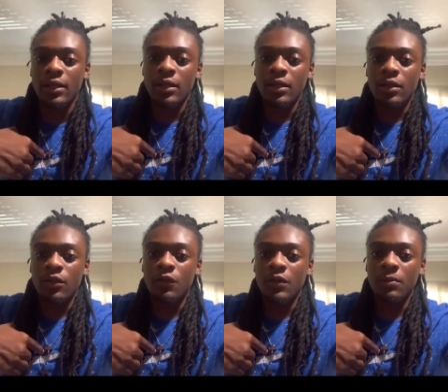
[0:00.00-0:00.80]
You
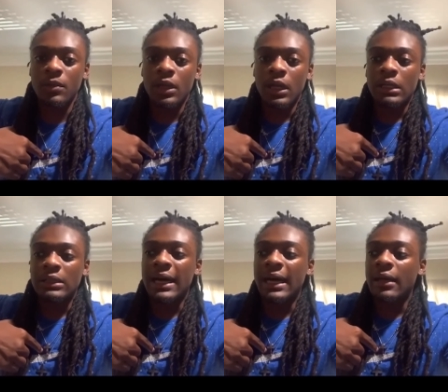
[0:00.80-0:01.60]
feel me?
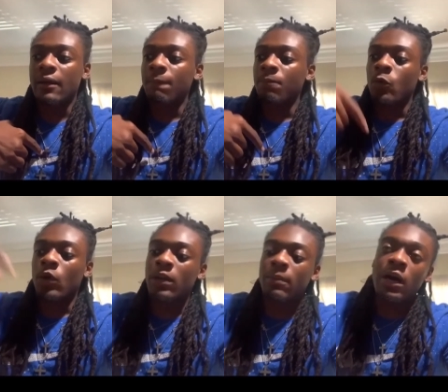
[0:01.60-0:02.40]
Like, one
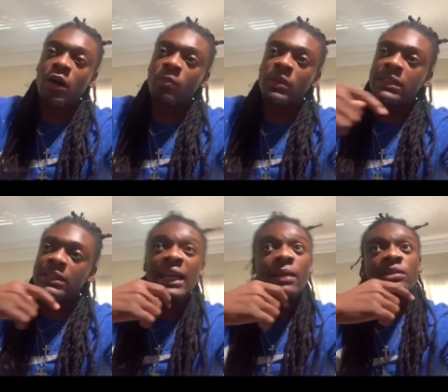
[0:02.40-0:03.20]
of my homies, his
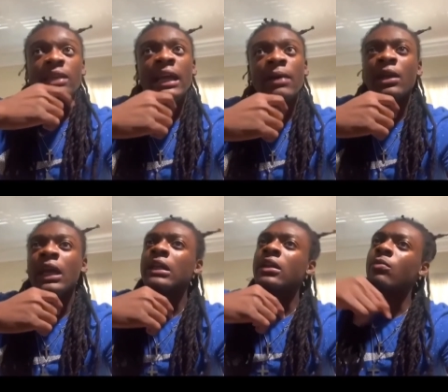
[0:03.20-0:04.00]
name's Sam. He
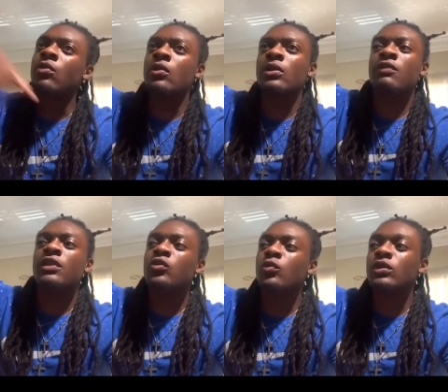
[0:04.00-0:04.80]
ended up going
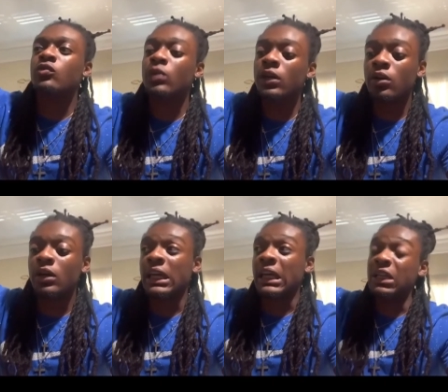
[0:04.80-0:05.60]
Division I as well.
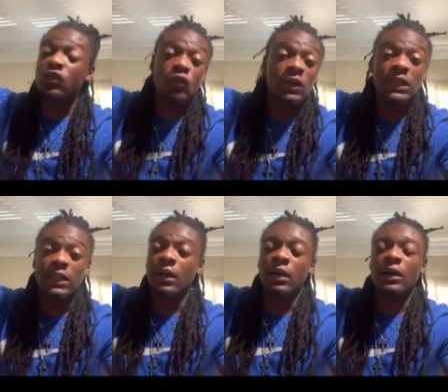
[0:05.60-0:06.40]
He
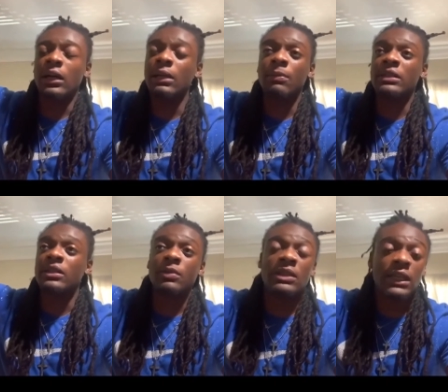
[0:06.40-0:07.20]
messed up
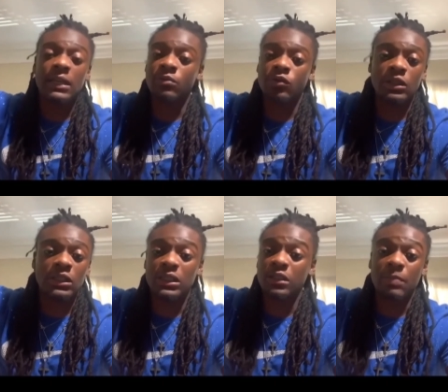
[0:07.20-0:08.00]
his hamstring just
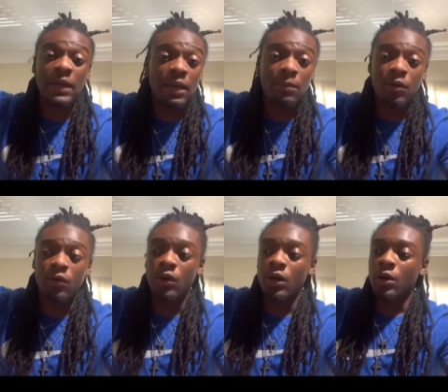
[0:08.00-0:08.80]
as bad, bro.
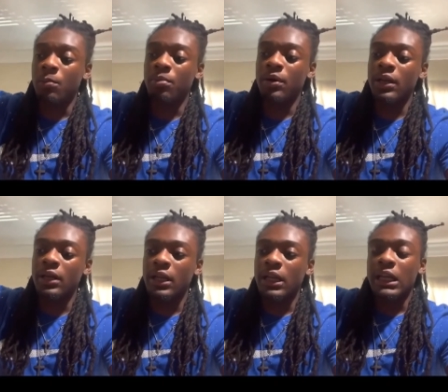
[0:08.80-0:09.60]
But
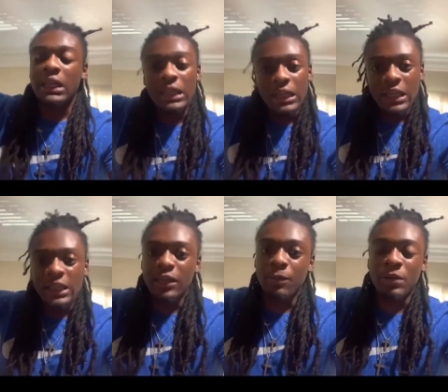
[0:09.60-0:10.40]
he ended
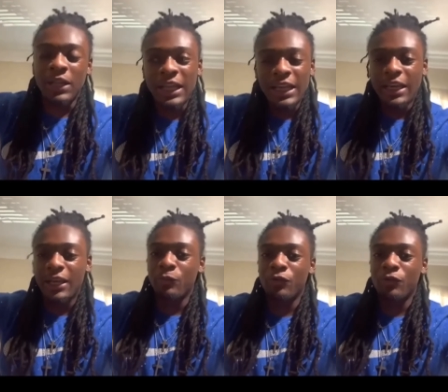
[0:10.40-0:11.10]
up playing game one.